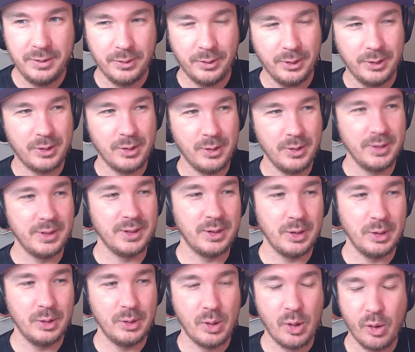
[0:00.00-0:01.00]
We're going to
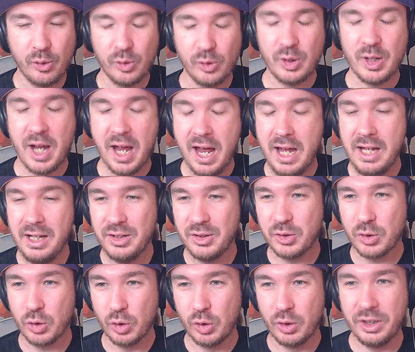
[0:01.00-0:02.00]
go over
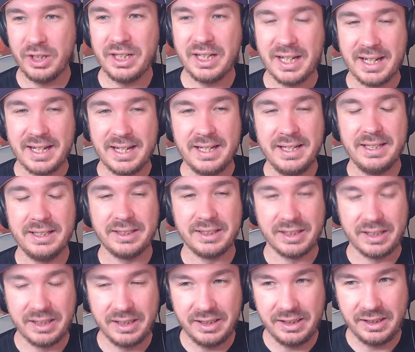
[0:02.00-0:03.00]
Android
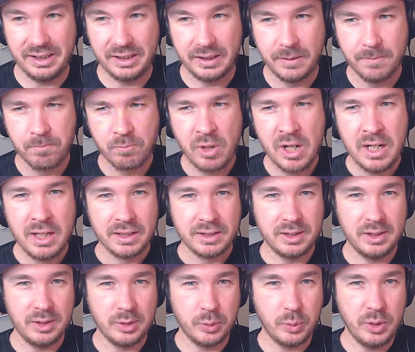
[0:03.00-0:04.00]
18. This
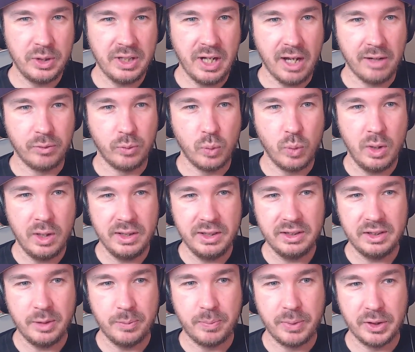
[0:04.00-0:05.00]
is one I've wanted
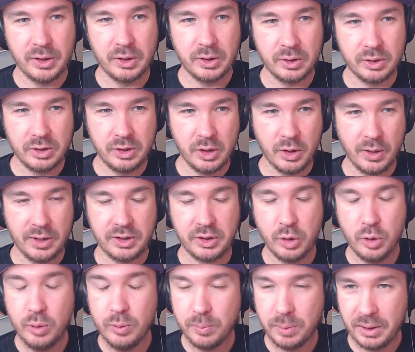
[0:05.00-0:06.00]
to build. You know, I
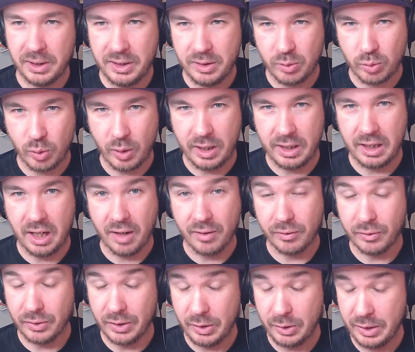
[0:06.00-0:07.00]
don't play red
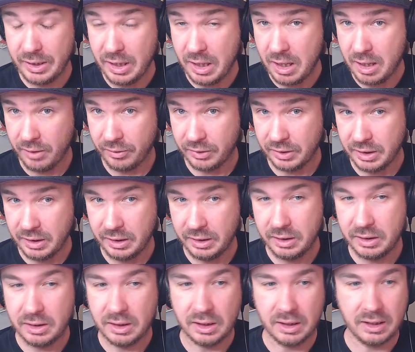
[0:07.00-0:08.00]
very
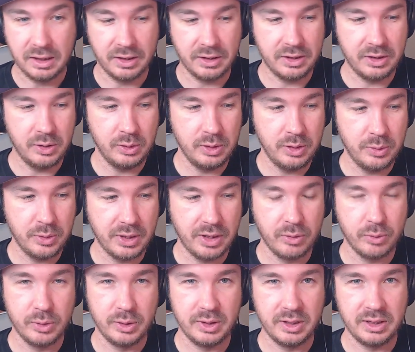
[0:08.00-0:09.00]
often. The only one I
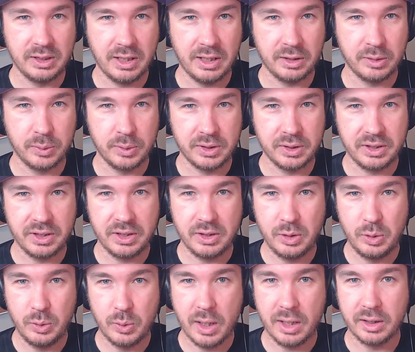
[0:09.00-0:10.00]
really liked was the
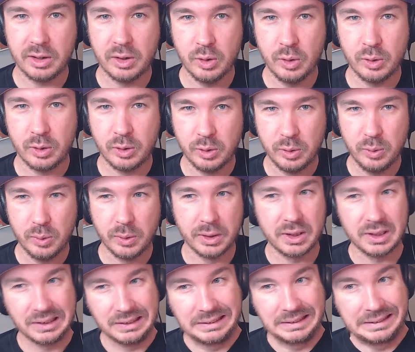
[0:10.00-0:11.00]
UI Goku,
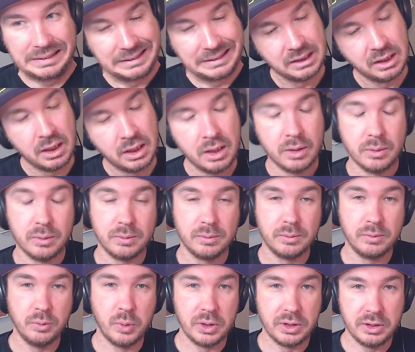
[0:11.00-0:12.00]
which
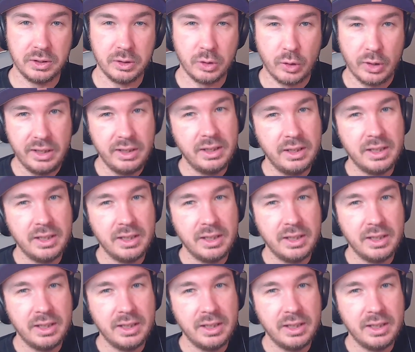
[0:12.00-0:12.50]
wasn't great.